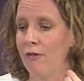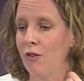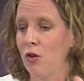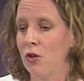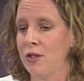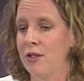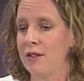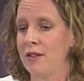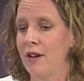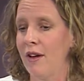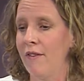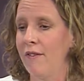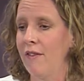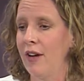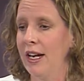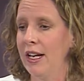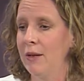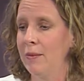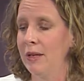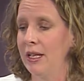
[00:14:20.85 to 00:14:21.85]
versus a
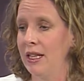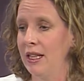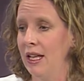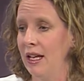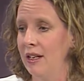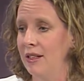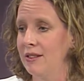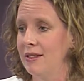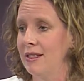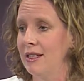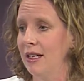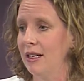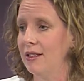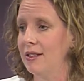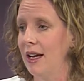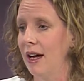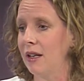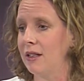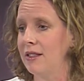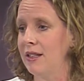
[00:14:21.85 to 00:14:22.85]
vitamin that is the
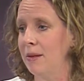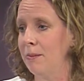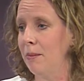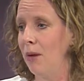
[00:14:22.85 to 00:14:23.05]
exact same